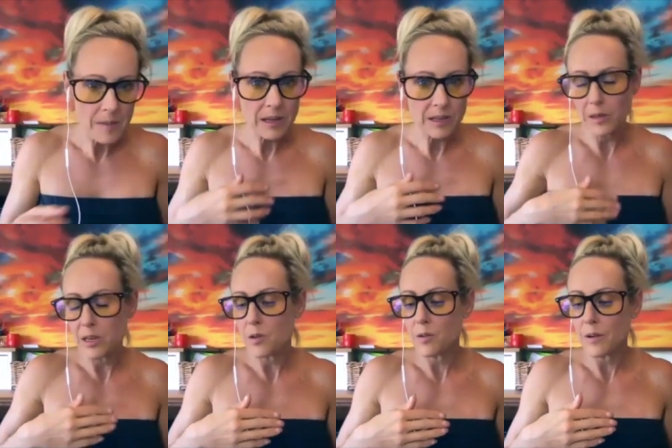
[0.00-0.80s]
Because when
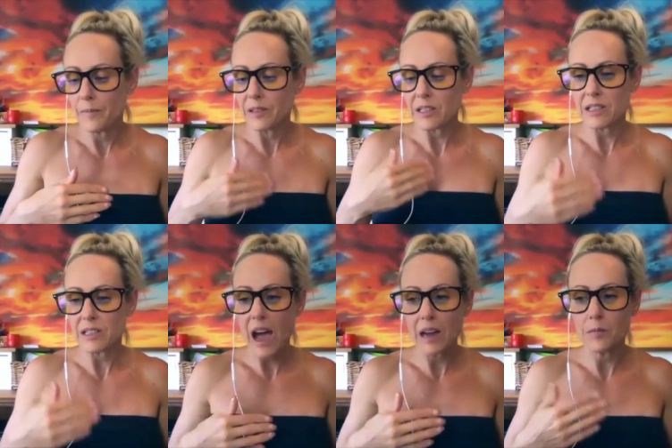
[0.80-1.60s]
you
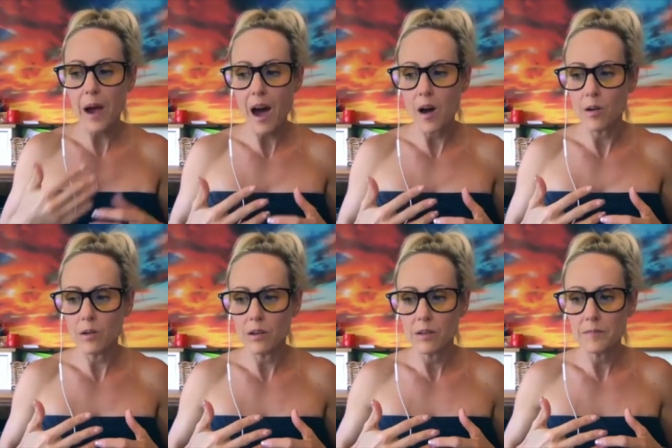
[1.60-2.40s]
decide, wow,
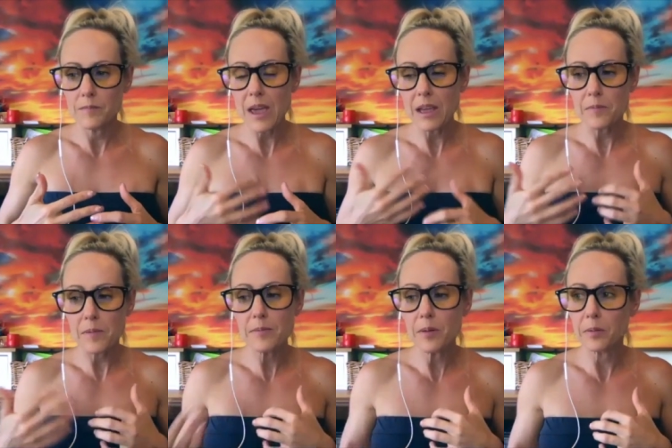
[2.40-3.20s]
being a
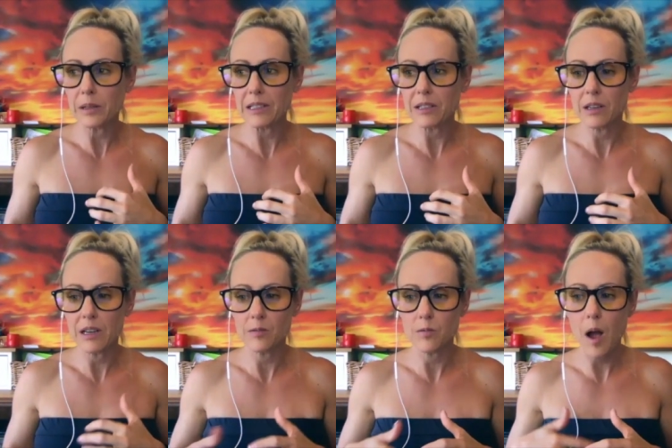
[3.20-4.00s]
people pleaser
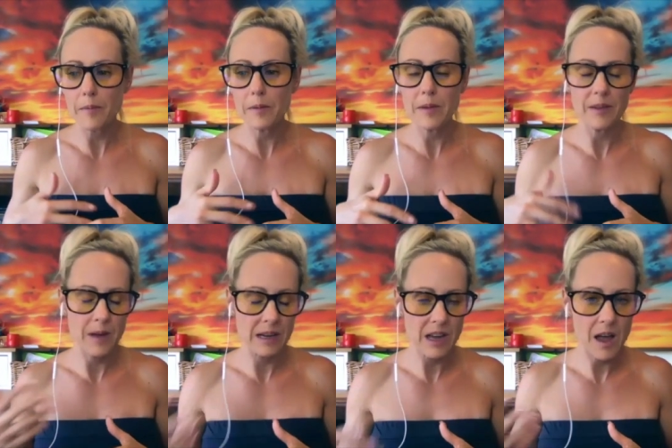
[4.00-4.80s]
is robbing me of
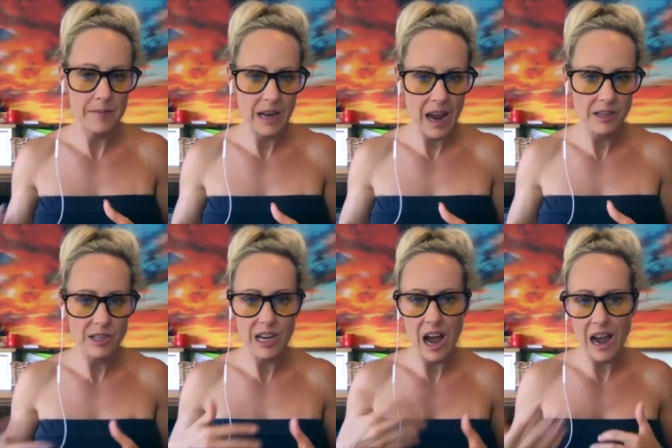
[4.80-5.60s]
my time and
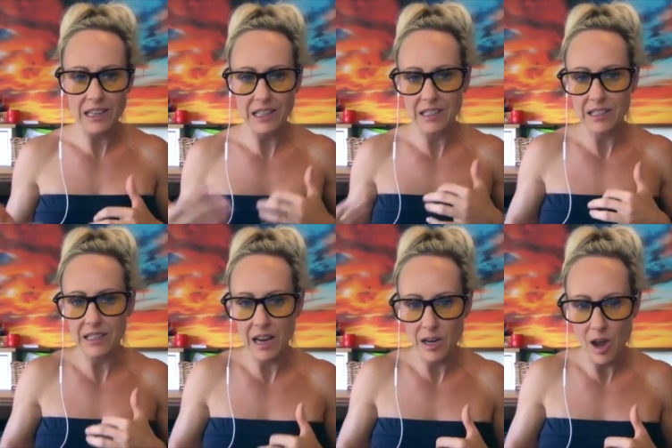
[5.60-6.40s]
energy, I need to
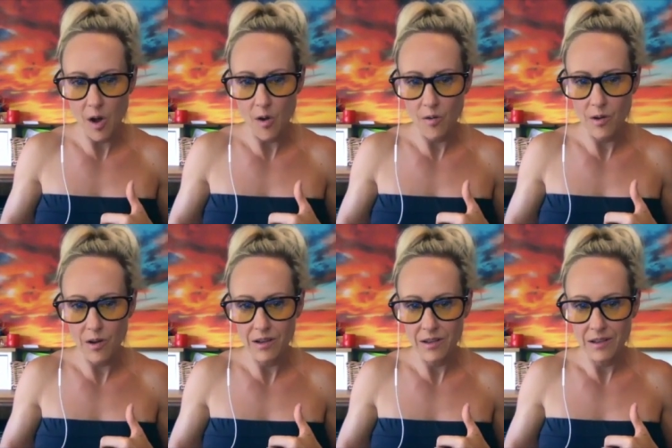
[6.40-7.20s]
say no,
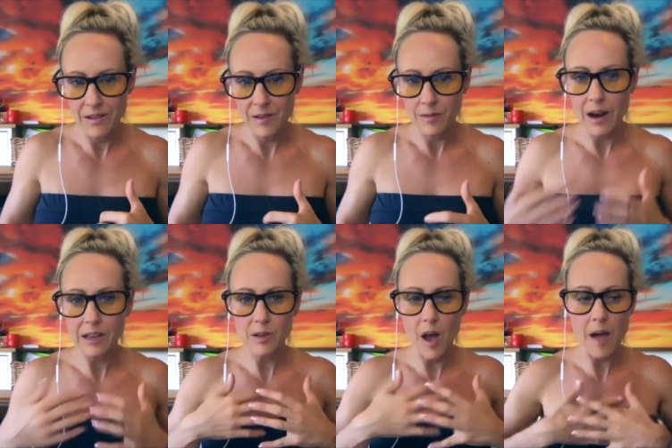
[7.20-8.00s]
right?
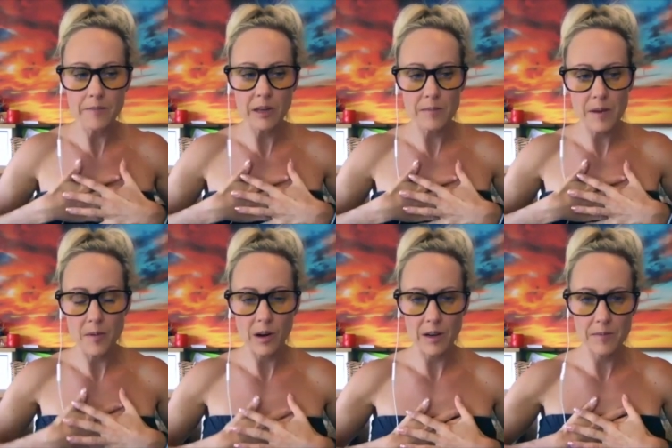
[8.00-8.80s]
So I'm going to be
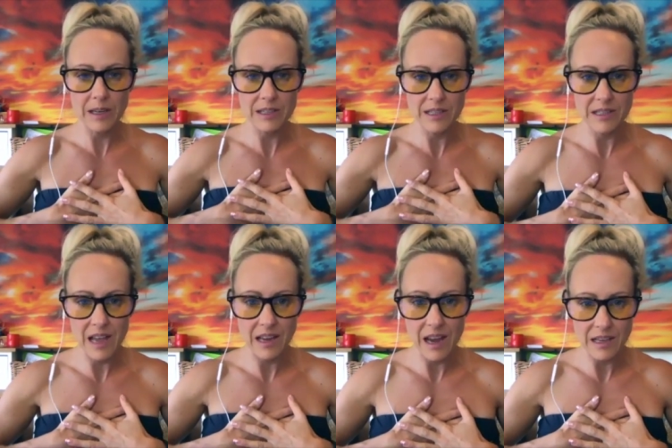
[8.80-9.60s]
more committed to
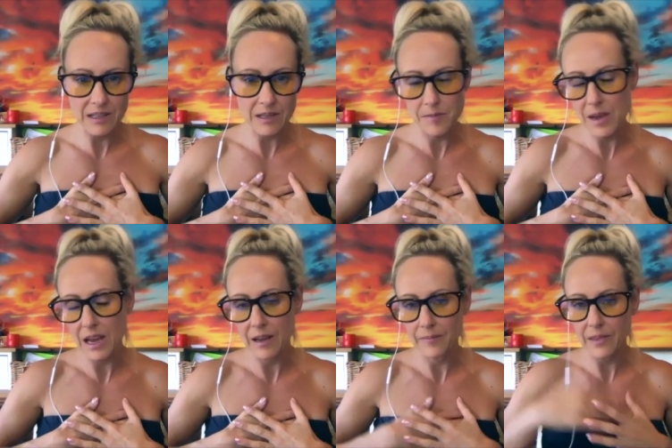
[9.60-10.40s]
saying yes to
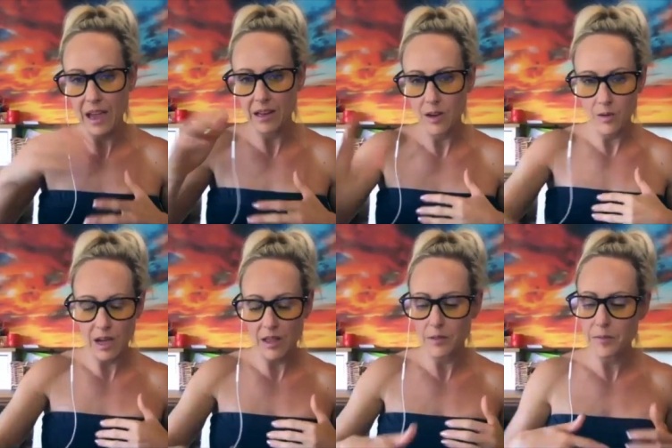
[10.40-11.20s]
me and no
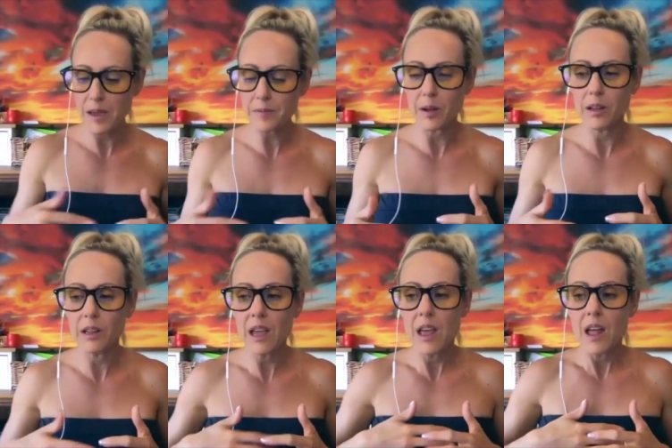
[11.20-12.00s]
to other people.
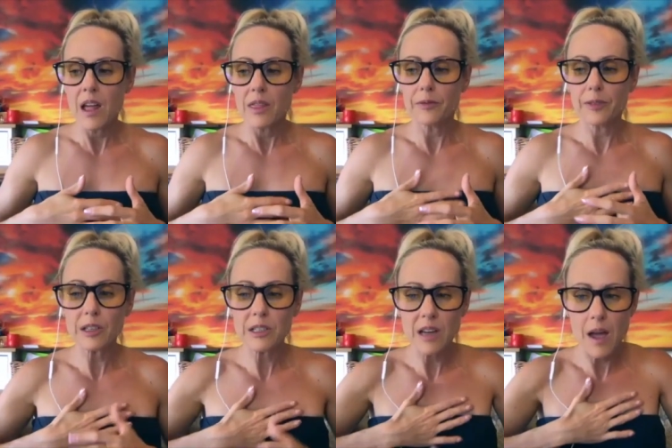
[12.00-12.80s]
The
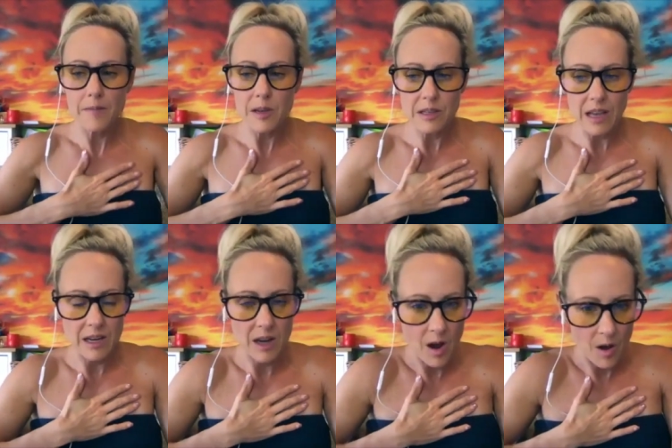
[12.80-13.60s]
first time you say
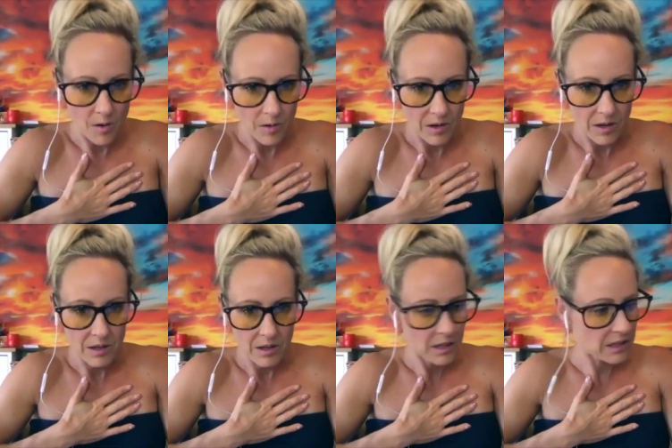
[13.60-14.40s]
no,
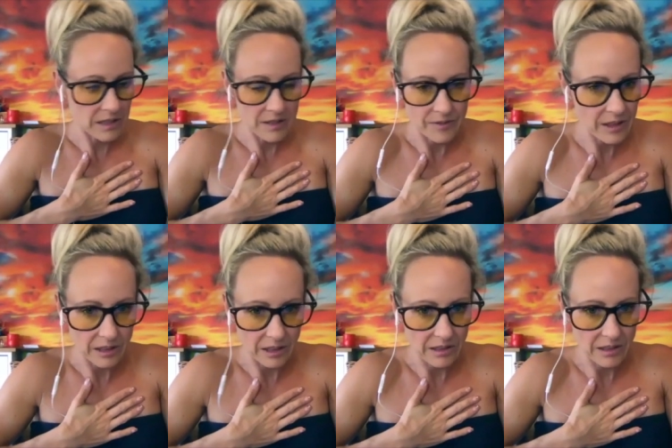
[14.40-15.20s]
it doesn't feel good.